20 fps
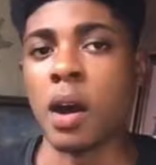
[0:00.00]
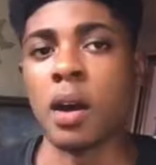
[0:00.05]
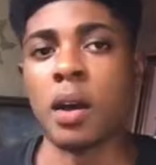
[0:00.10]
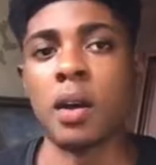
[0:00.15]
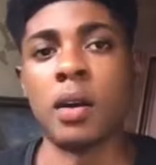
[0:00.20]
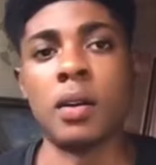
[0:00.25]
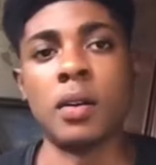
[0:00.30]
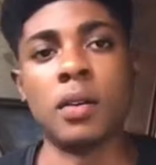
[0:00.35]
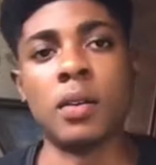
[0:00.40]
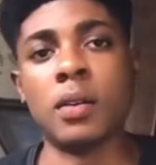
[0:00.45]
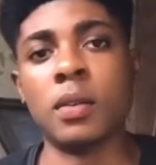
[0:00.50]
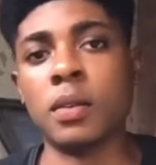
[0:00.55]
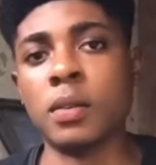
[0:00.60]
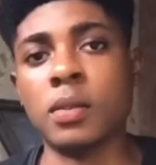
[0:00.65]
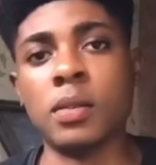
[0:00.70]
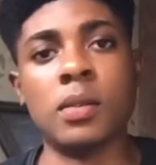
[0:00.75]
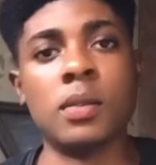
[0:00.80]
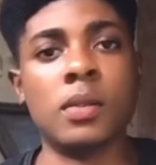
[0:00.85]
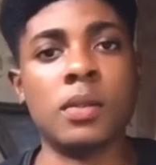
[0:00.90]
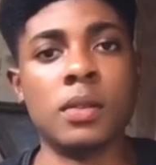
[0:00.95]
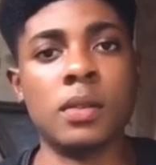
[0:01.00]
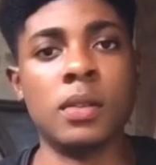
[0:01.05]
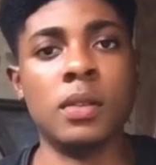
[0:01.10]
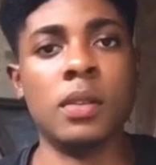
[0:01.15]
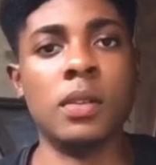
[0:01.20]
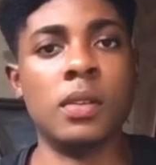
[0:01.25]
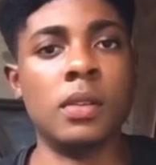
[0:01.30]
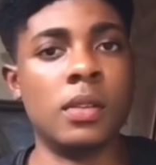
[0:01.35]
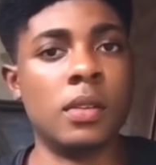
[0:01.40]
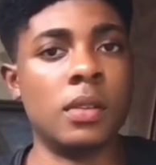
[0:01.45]

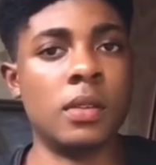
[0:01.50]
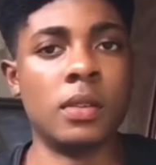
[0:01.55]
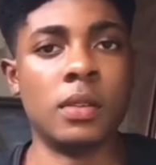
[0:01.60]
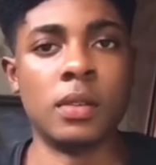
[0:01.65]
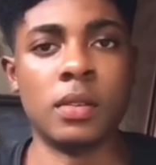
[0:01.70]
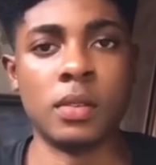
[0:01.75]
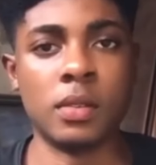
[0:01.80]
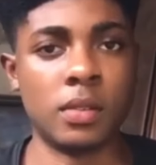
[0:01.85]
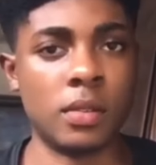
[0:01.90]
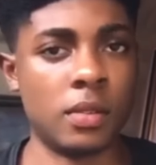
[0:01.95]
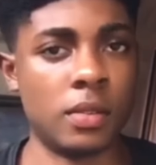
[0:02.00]
No one is speaking in this clip.